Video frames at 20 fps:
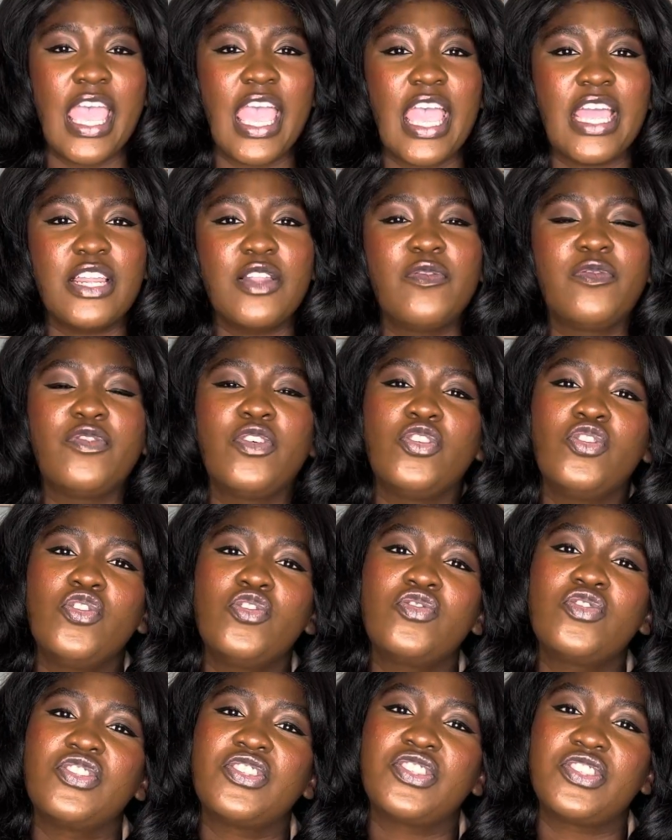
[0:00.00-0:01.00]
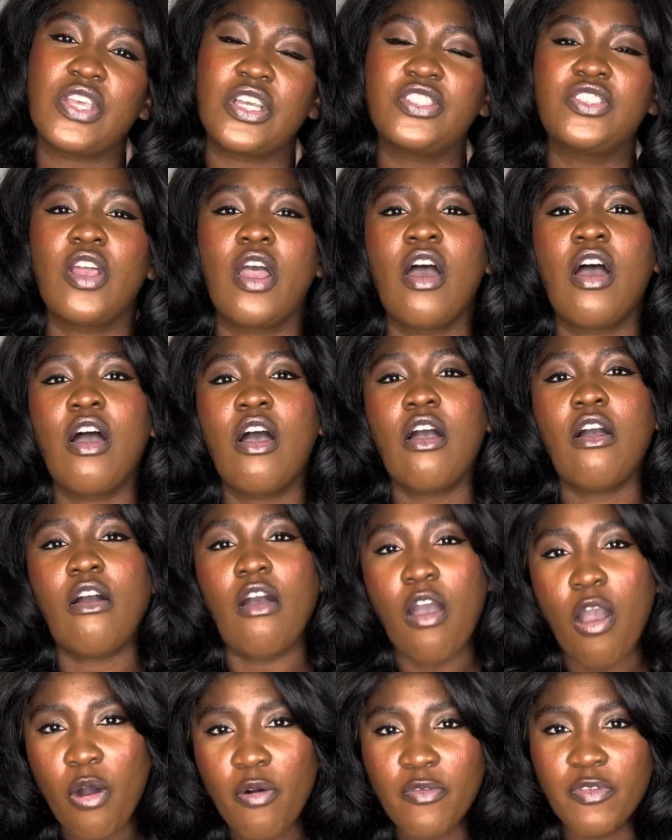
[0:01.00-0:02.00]
And if you're used to such
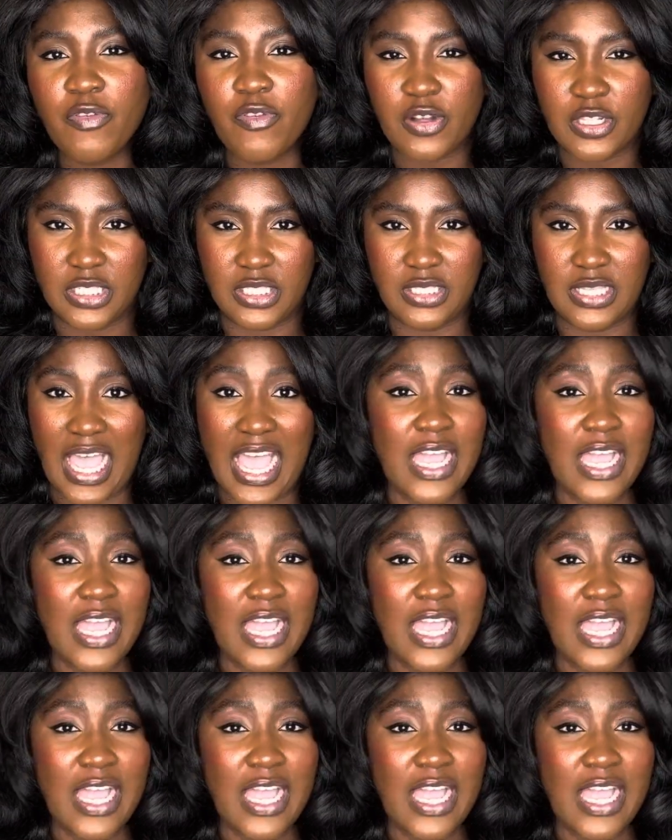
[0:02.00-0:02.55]
comforts,